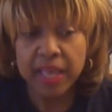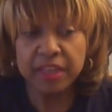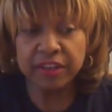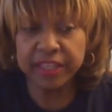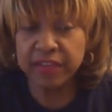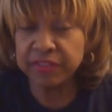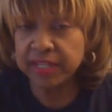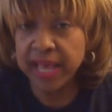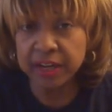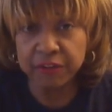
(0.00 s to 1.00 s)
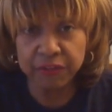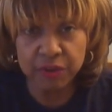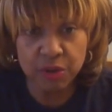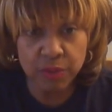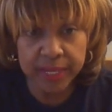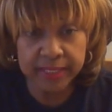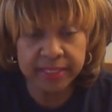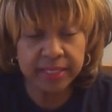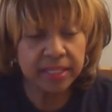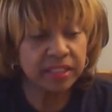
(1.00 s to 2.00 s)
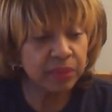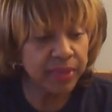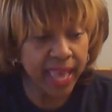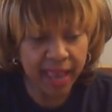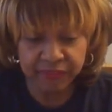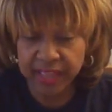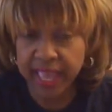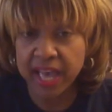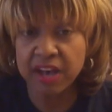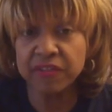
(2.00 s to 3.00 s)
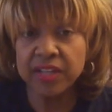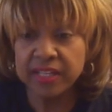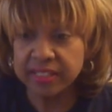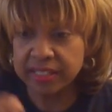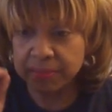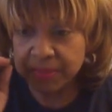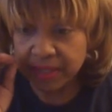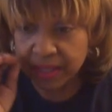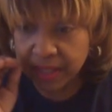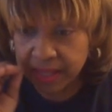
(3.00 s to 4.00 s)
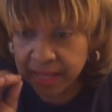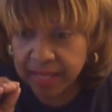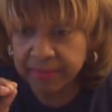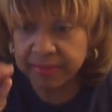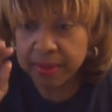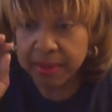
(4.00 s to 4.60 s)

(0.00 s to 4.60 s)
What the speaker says: You're giving a lot of fluids, so we have to have some good,